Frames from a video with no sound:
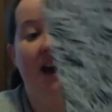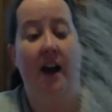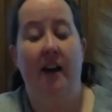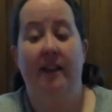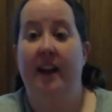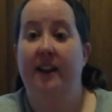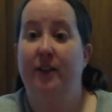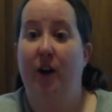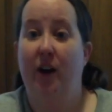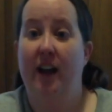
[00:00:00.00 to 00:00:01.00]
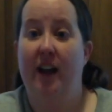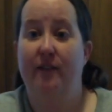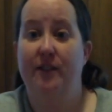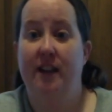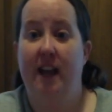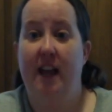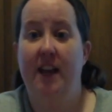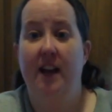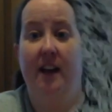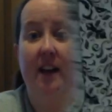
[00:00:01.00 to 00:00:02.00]
That is all I have for today.
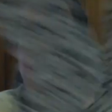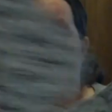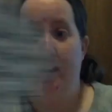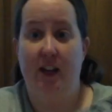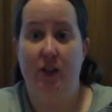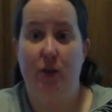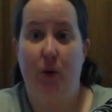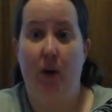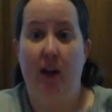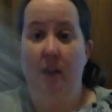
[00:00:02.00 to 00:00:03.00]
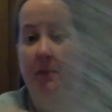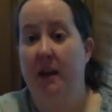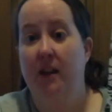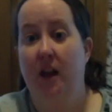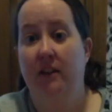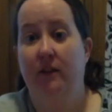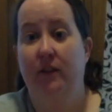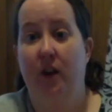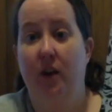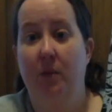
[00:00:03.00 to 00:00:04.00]
Enjoy, make lots of
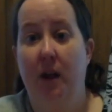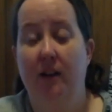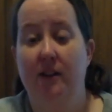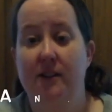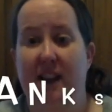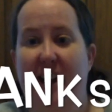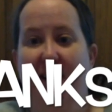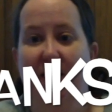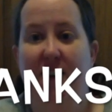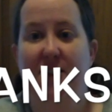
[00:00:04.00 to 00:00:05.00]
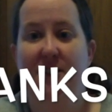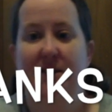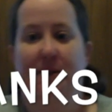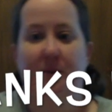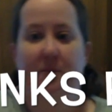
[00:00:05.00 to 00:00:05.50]
sock blockers, and I'll talk to you soon.